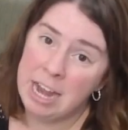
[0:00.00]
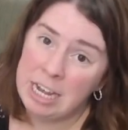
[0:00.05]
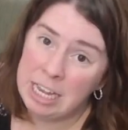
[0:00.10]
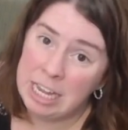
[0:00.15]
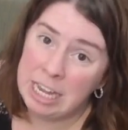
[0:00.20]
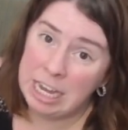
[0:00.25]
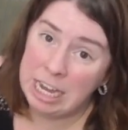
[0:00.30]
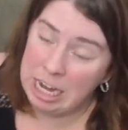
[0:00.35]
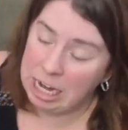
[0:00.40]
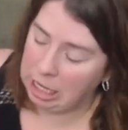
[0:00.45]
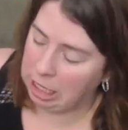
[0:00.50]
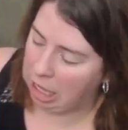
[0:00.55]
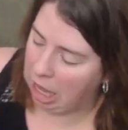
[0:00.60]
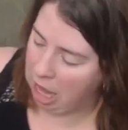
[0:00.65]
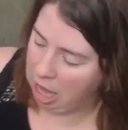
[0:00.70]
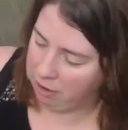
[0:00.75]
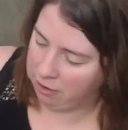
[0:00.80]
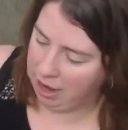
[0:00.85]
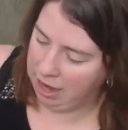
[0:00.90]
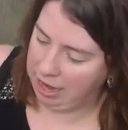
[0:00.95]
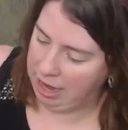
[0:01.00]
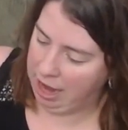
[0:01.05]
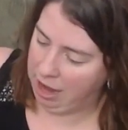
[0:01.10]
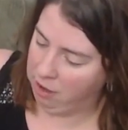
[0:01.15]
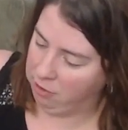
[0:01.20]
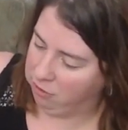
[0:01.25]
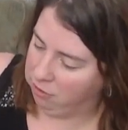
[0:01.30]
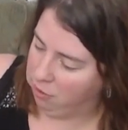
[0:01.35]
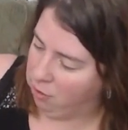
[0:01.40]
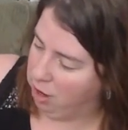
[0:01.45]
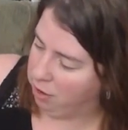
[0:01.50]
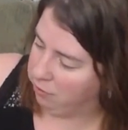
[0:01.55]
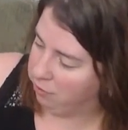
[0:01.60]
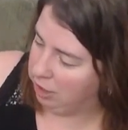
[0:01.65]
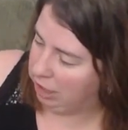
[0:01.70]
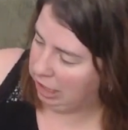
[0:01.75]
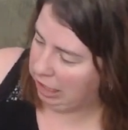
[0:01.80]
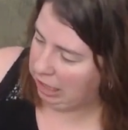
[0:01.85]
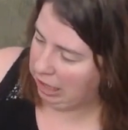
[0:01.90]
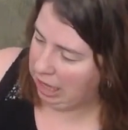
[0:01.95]
it a lot right now, so I really
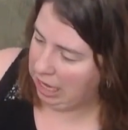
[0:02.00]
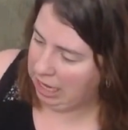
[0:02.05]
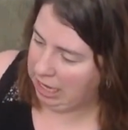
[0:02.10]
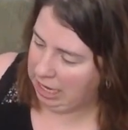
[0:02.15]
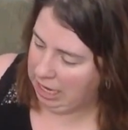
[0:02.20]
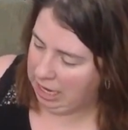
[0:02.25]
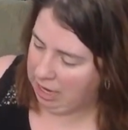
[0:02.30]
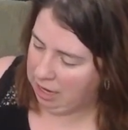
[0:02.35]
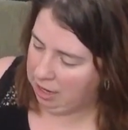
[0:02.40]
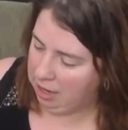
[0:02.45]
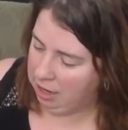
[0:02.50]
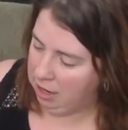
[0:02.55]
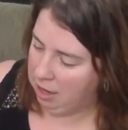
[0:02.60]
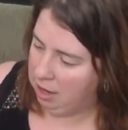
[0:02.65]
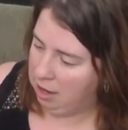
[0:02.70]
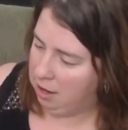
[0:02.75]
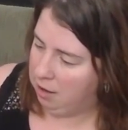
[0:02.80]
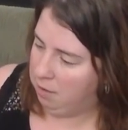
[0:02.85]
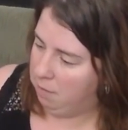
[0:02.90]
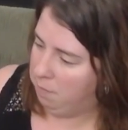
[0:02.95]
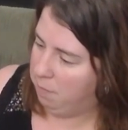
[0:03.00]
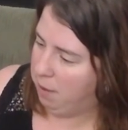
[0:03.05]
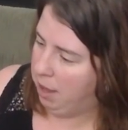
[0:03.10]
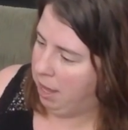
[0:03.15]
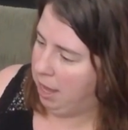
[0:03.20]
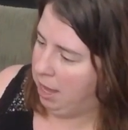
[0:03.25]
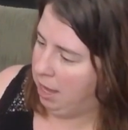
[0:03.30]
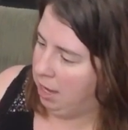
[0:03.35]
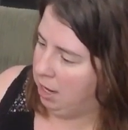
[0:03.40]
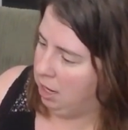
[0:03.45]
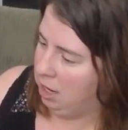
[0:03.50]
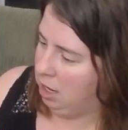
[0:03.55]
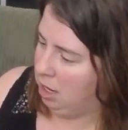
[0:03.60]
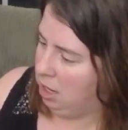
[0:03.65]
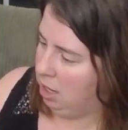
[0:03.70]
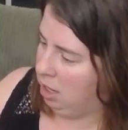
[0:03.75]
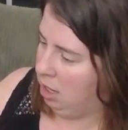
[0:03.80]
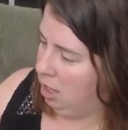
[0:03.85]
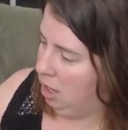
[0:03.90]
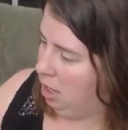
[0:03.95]
like it. But
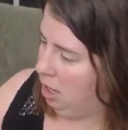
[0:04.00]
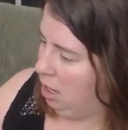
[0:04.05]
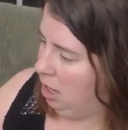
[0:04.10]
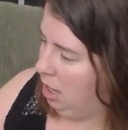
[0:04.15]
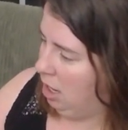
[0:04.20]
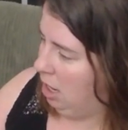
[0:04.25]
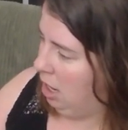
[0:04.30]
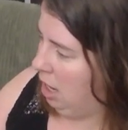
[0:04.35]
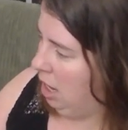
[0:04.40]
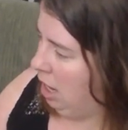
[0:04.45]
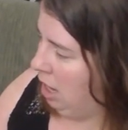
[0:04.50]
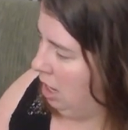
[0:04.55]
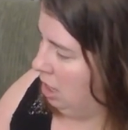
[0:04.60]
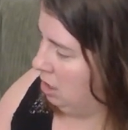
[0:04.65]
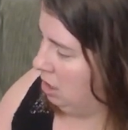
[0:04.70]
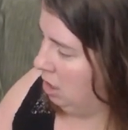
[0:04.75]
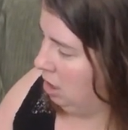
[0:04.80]
it